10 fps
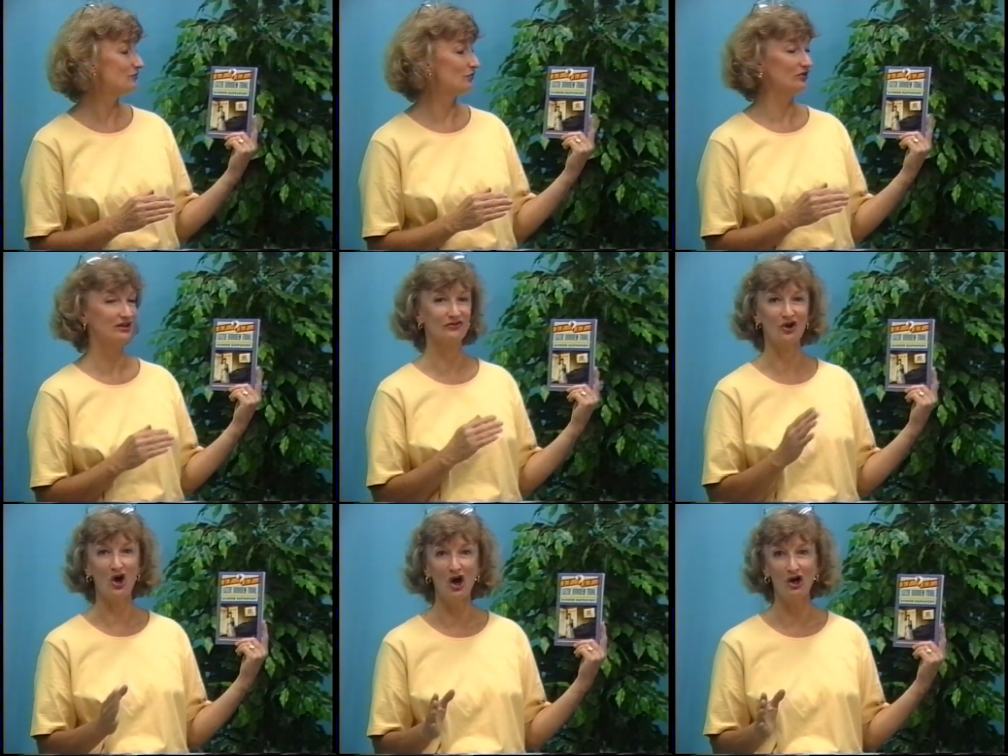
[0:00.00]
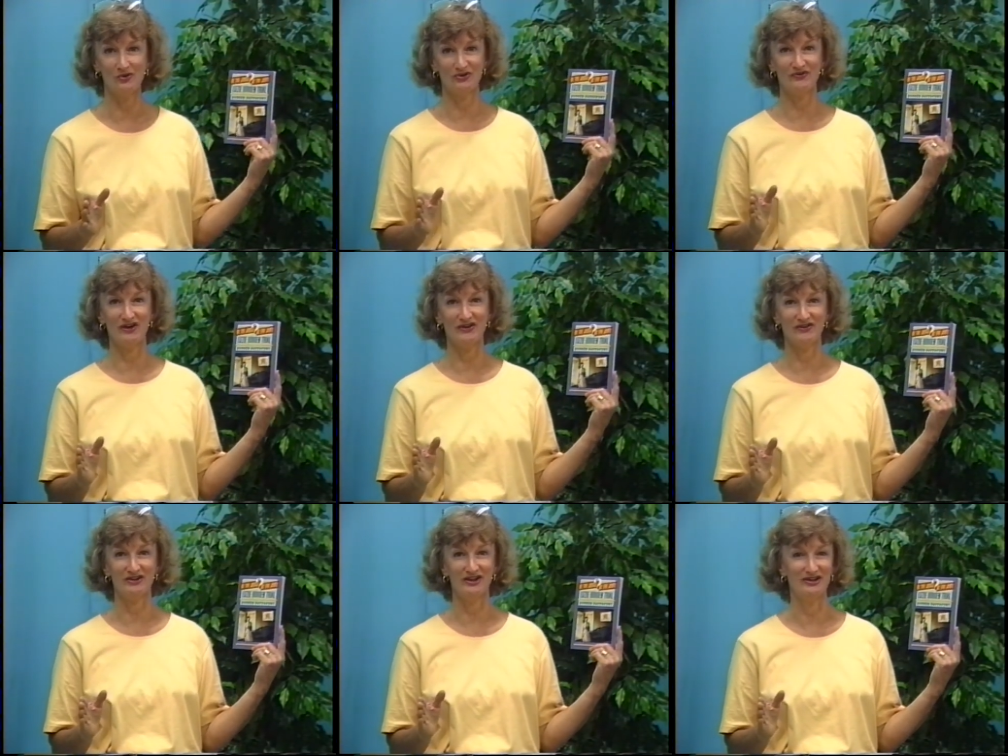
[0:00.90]
Borden has always
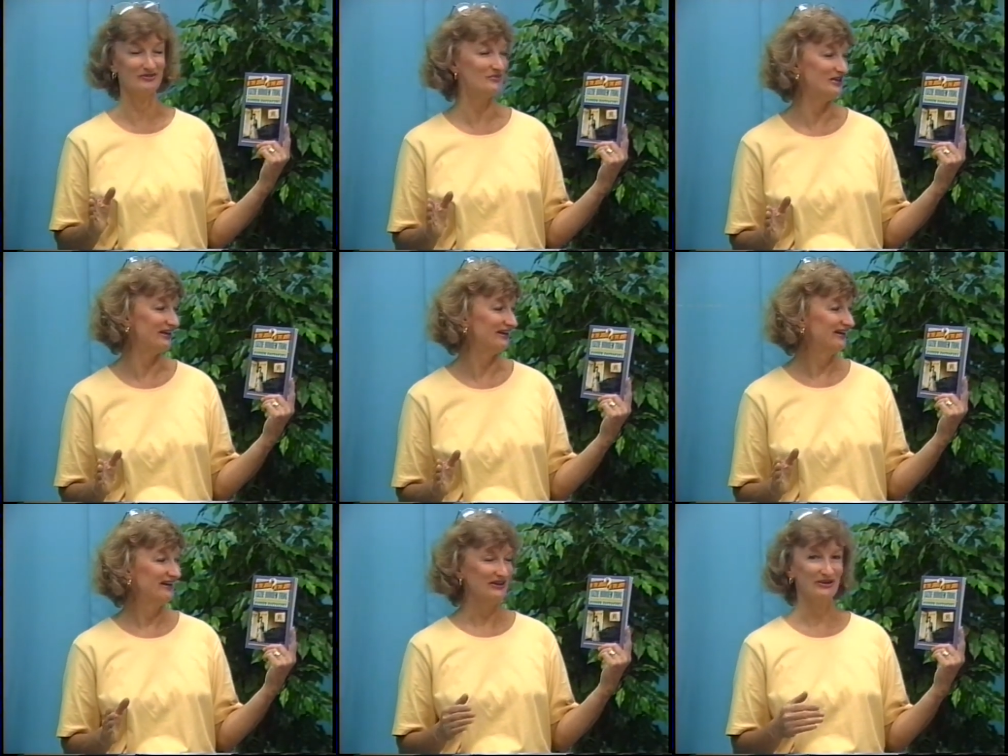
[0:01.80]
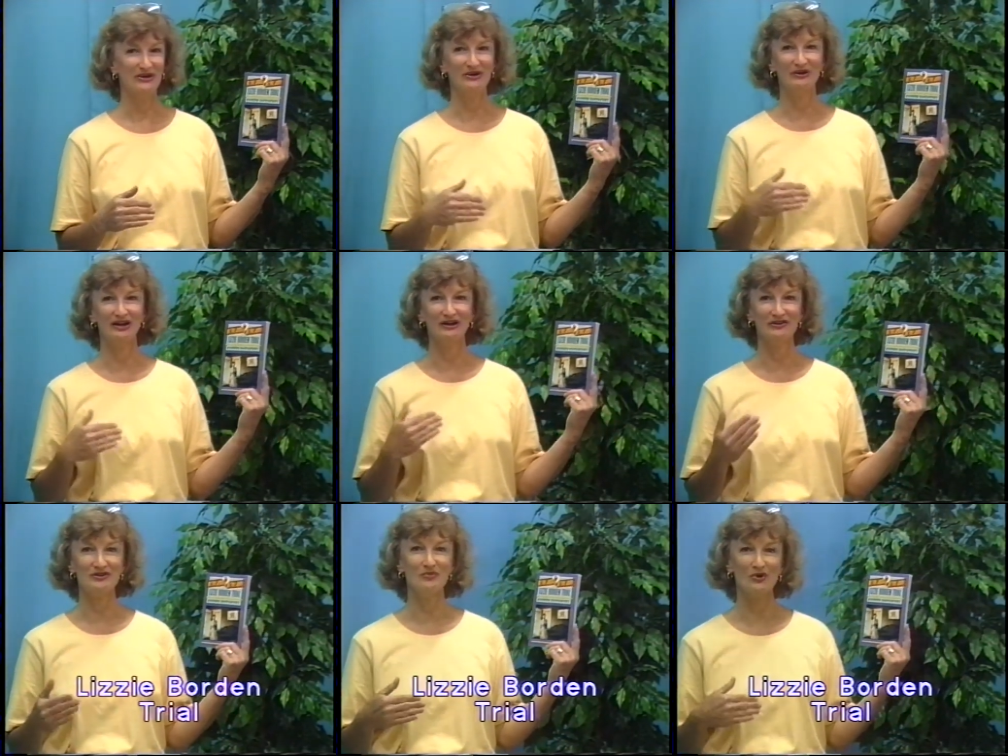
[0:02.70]
fascinated me. You know, uh,
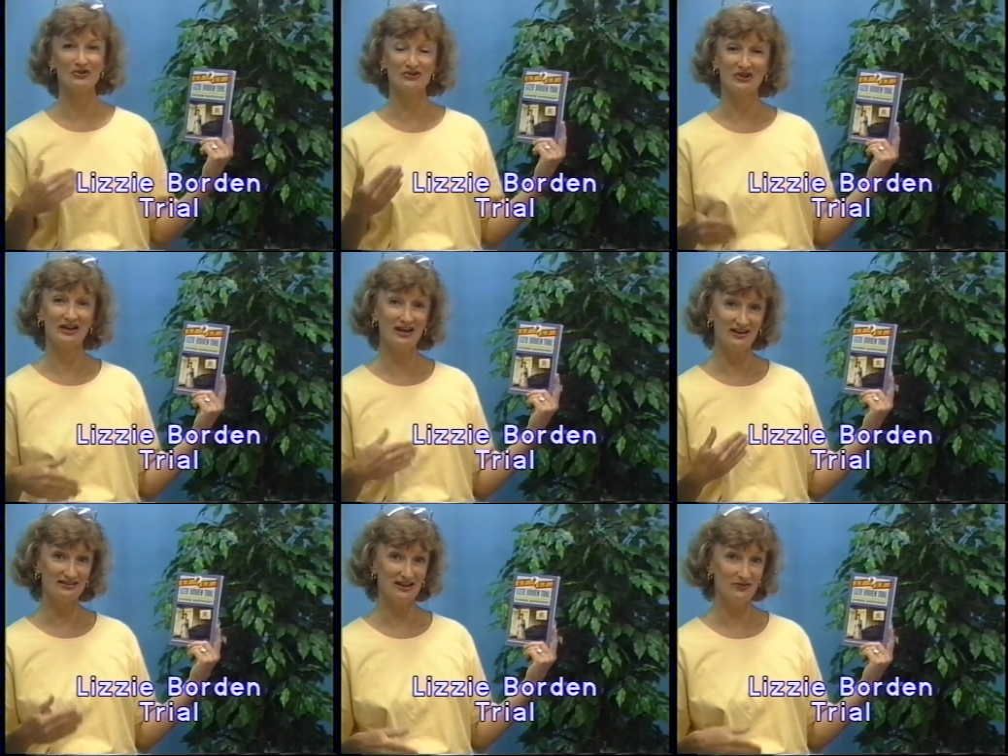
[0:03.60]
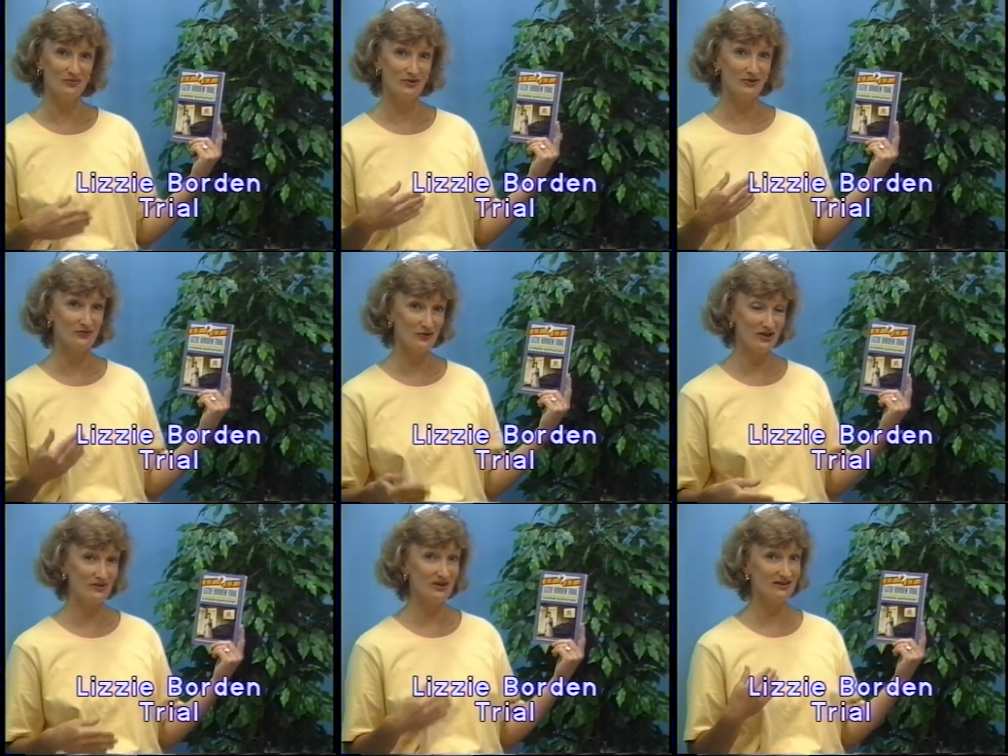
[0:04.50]
Lizzie Borden took an axe, gave her mother
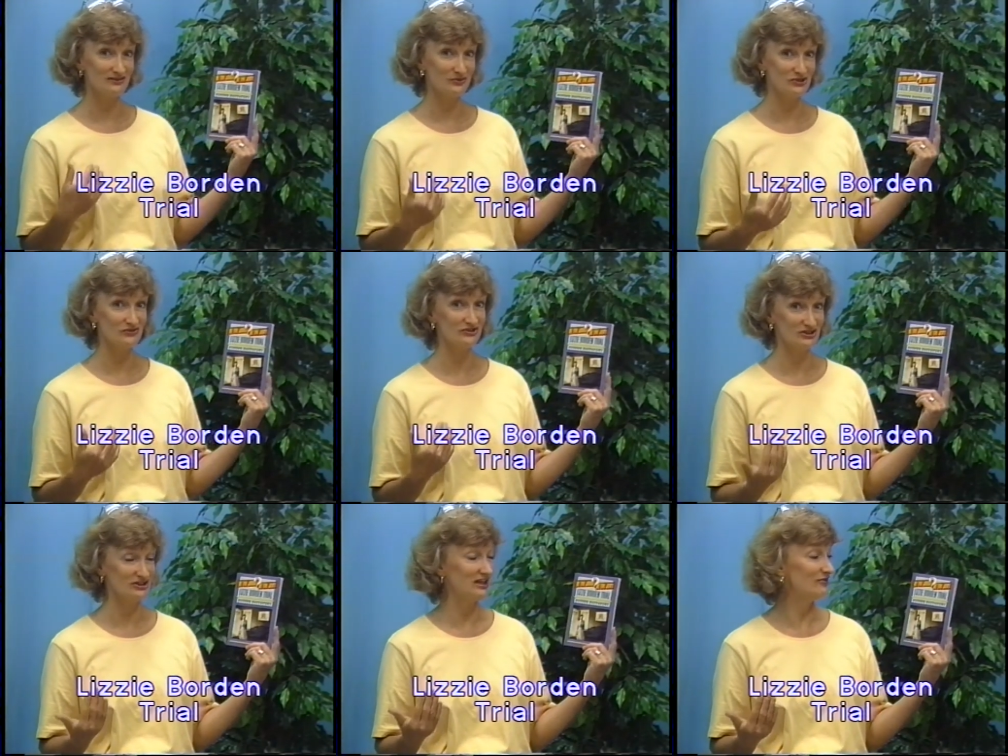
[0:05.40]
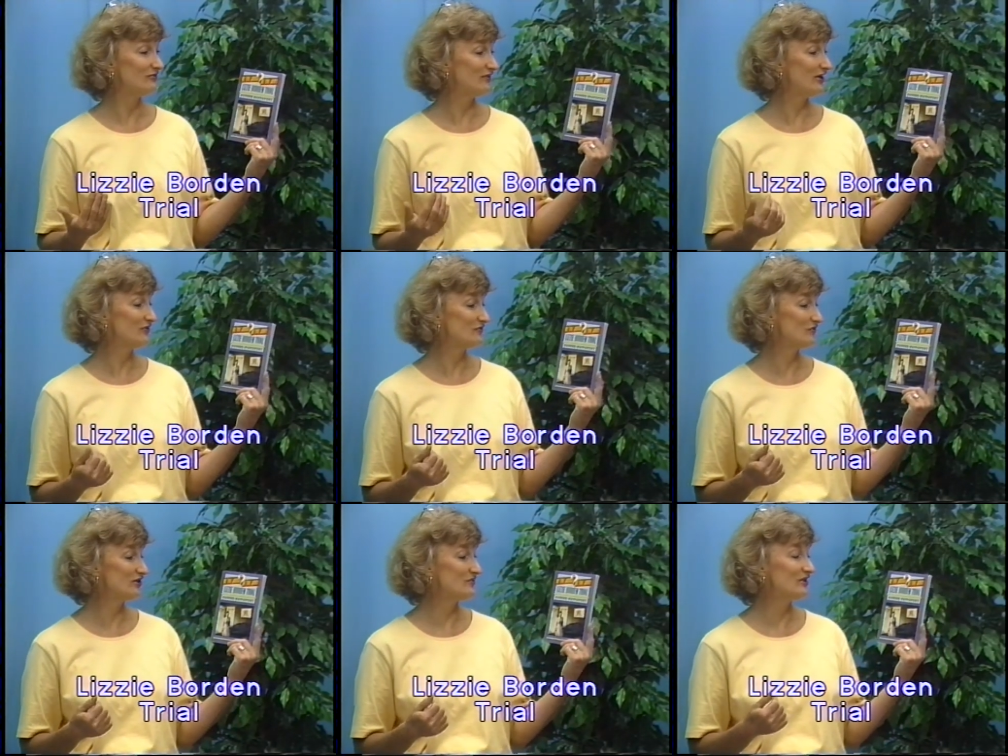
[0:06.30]
40 whacks, and when she was done, she gave her father
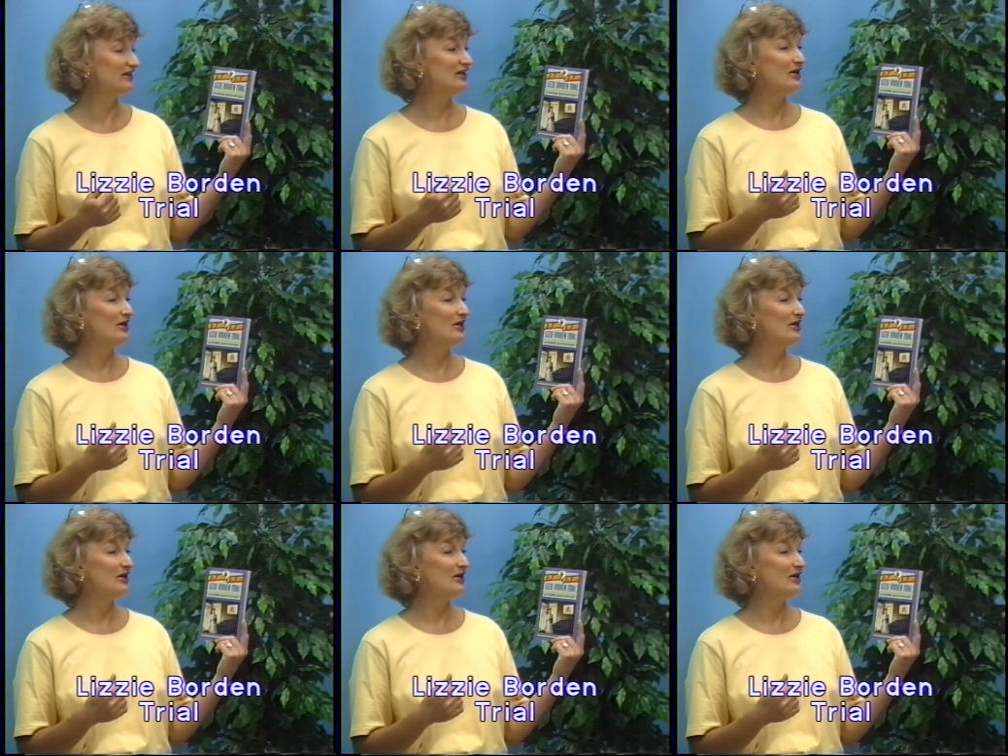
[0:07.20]
41.